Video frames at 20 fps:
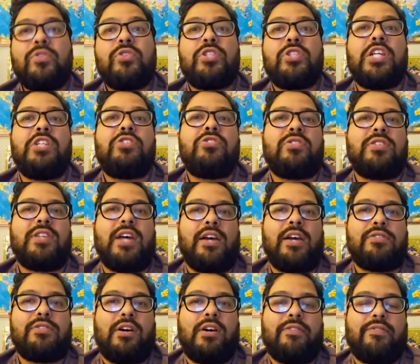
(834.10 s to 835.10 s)
Change your
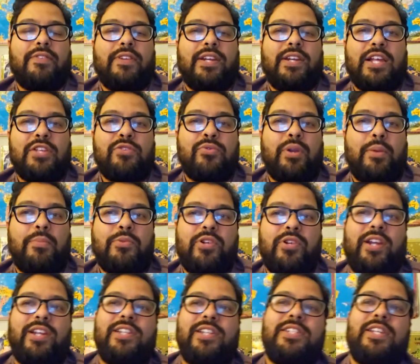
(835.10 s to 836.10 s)
socks often. That's what I'm
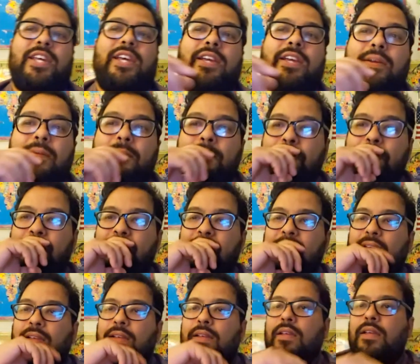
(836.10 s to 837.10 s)
trying to say.
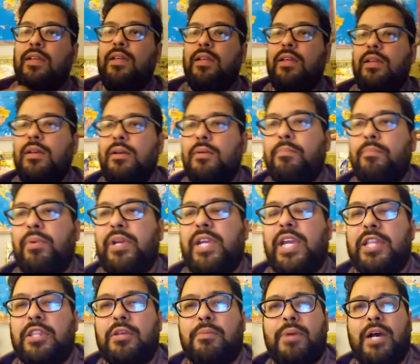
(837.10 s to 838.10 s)
But
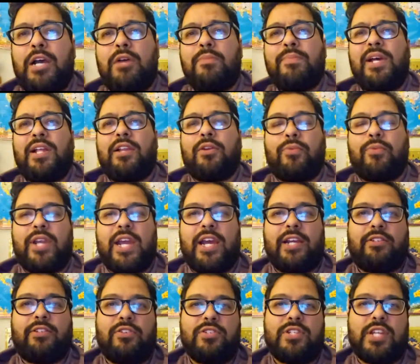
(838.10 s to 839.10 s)
yeah, the biopellet
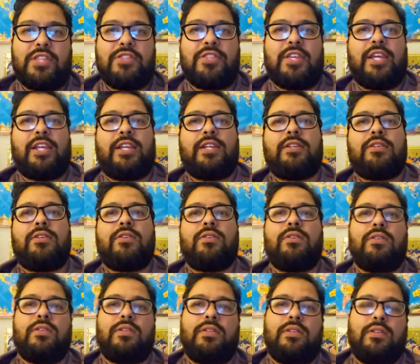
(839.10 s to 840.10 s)
reactors, I think,
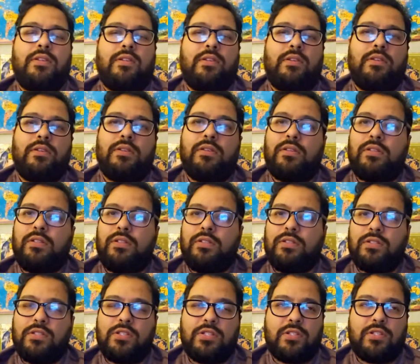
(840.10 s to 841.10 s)

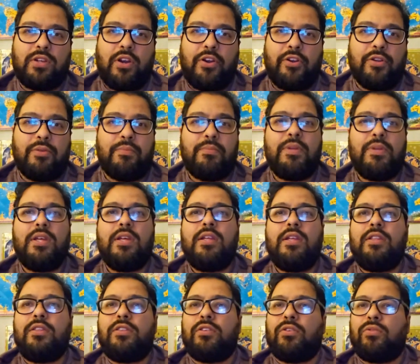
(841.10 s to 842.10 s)
start them.
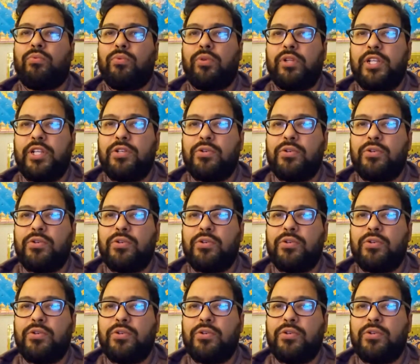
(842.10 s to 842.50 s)
They're really